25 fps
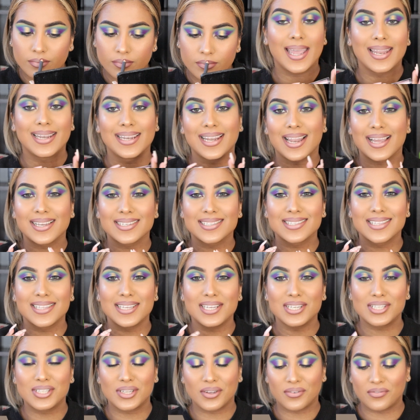And
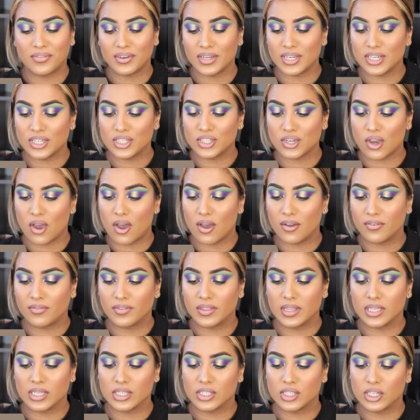lastly, to finish
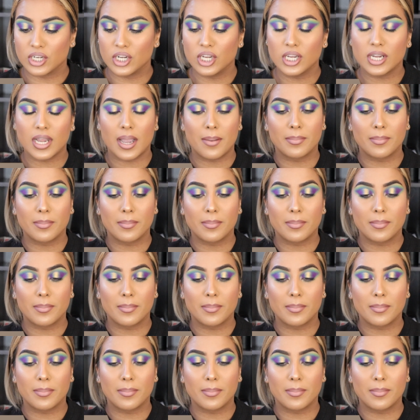off this look,